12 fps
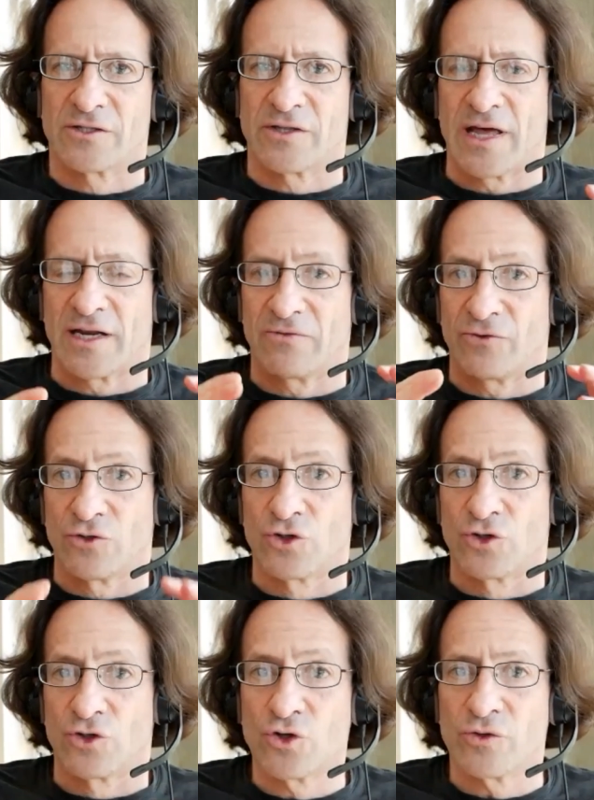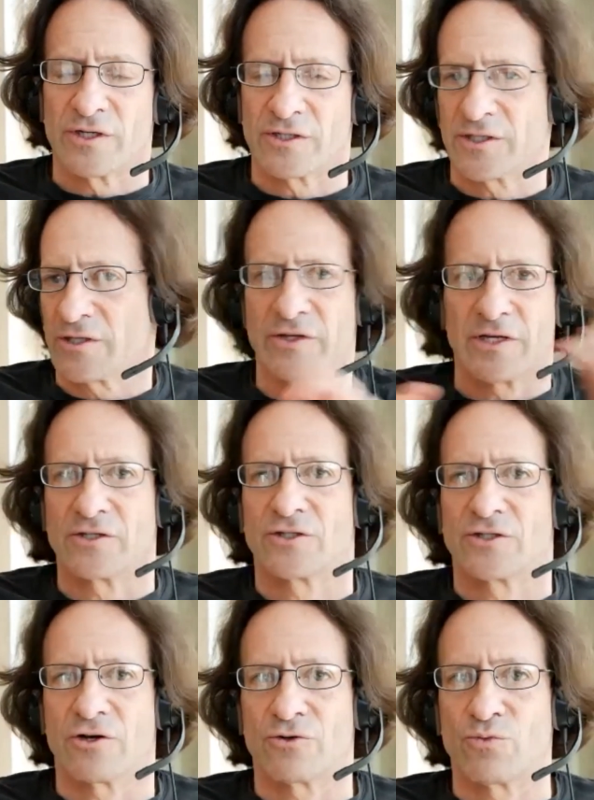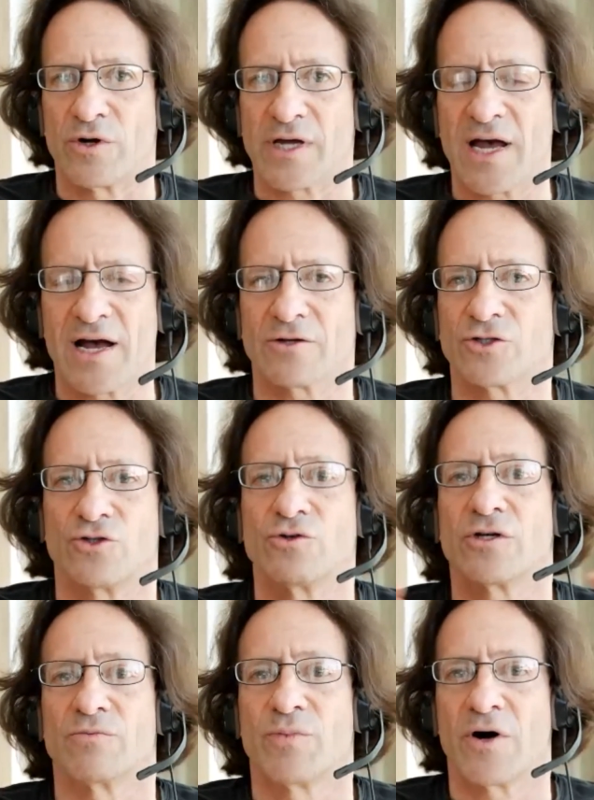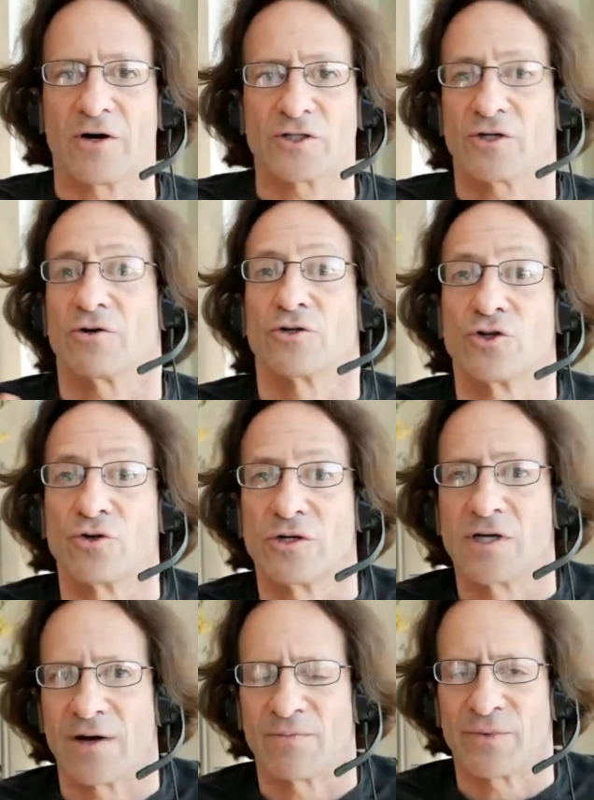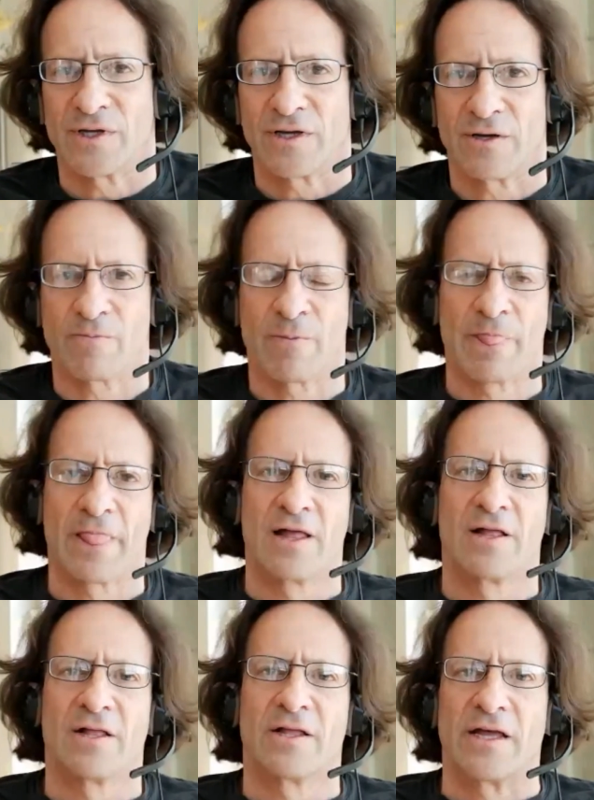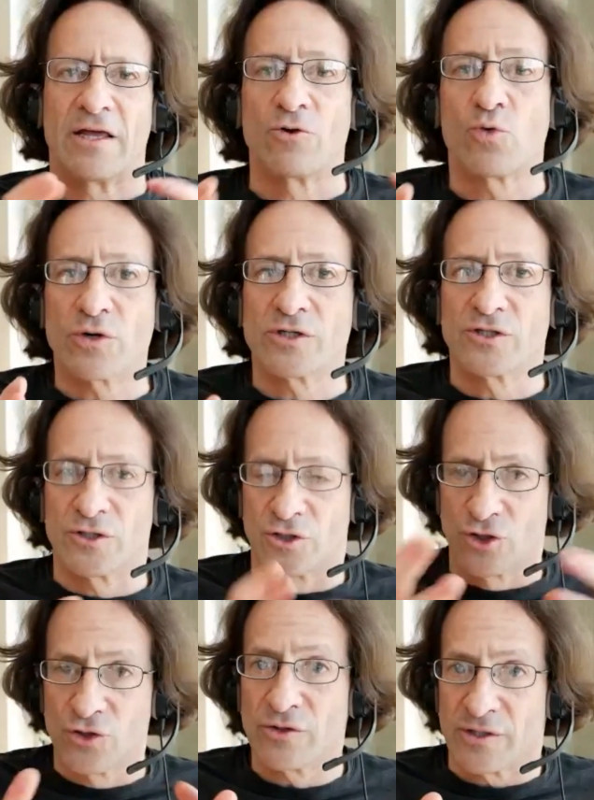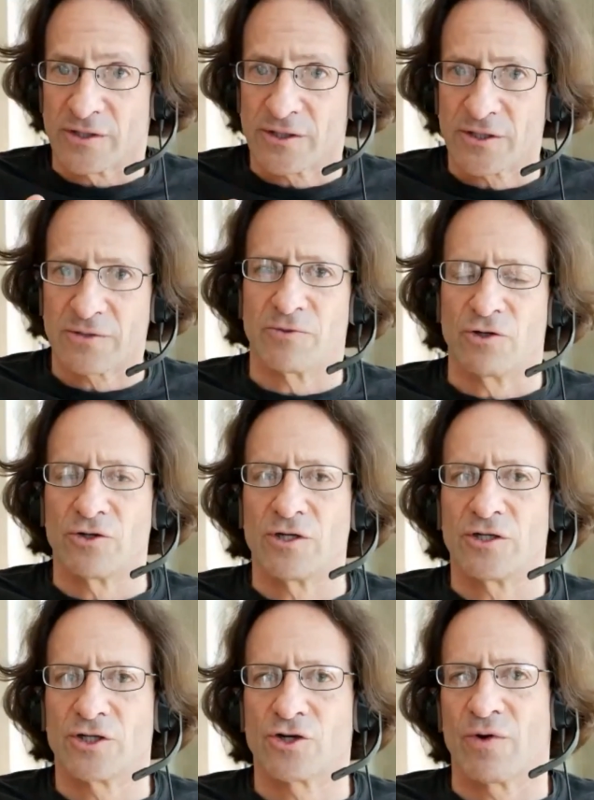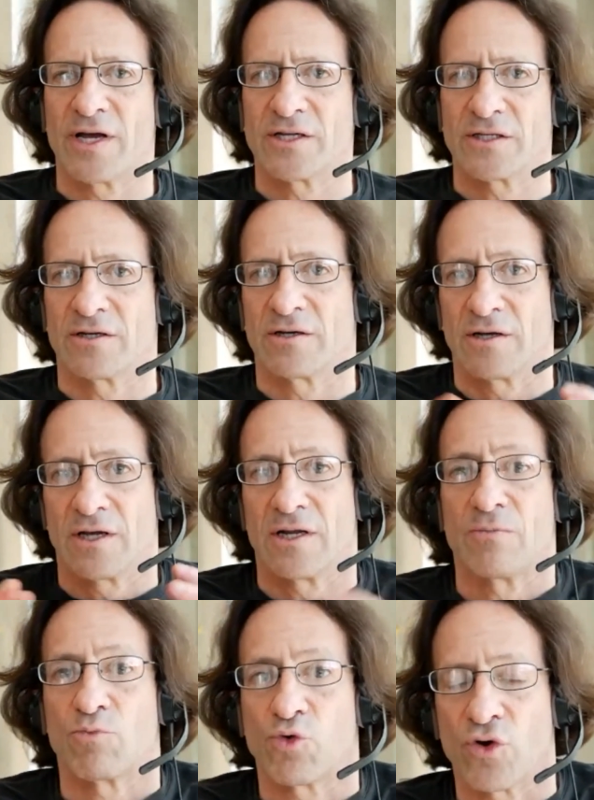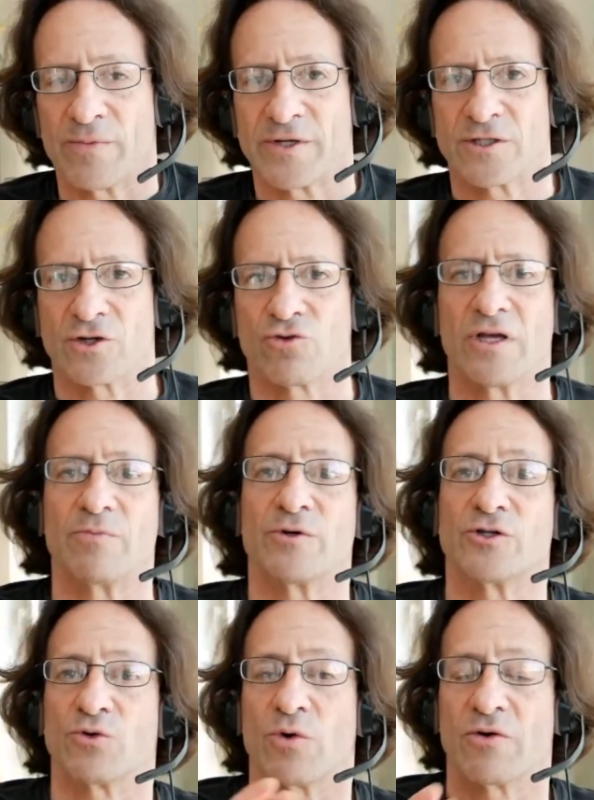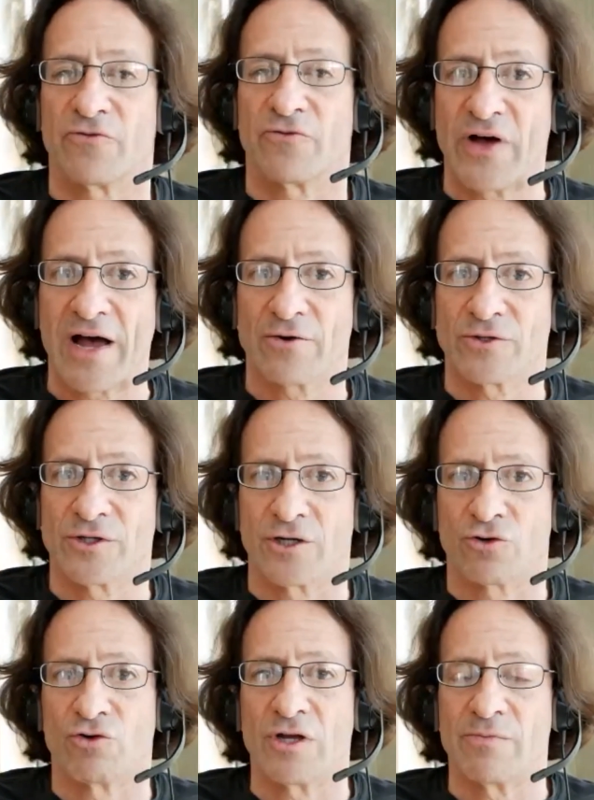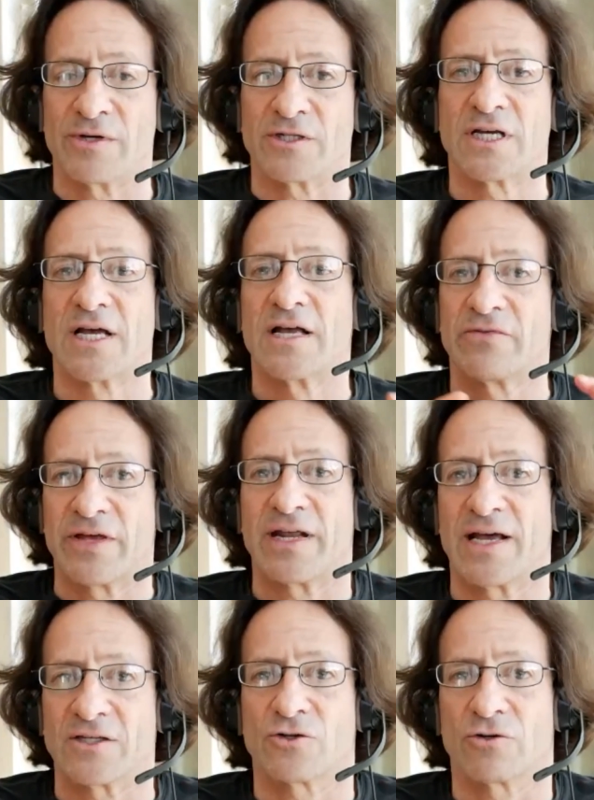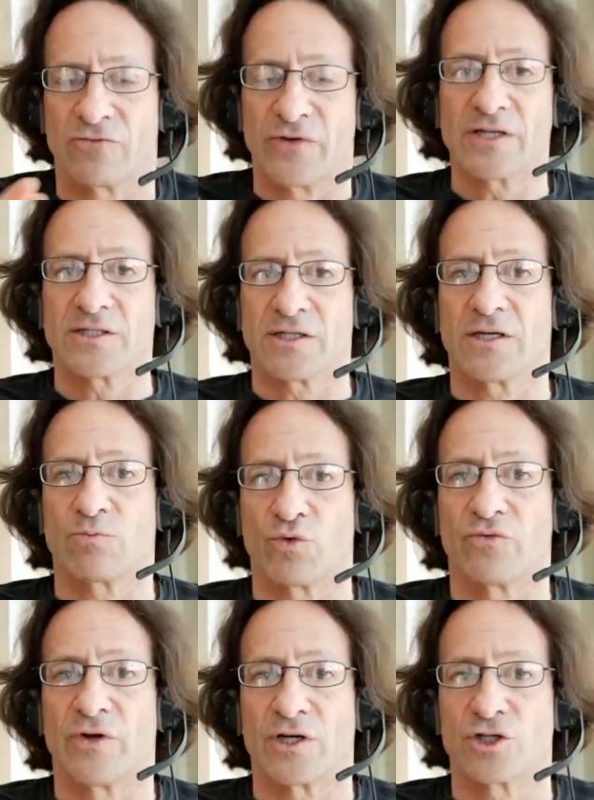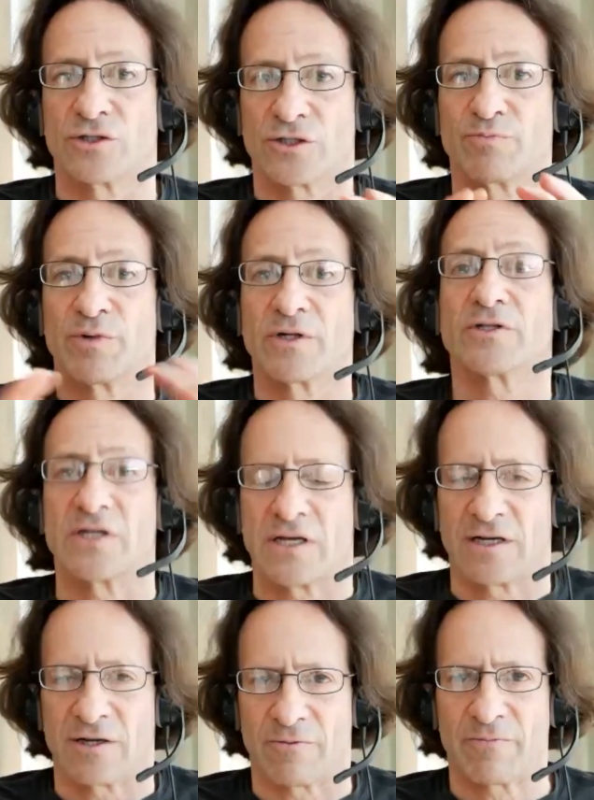that if you do this and things don't work out, you can part on good company. In order to do this, you need to create an employment agreement or a founder agreement that has got vesting provisions built in.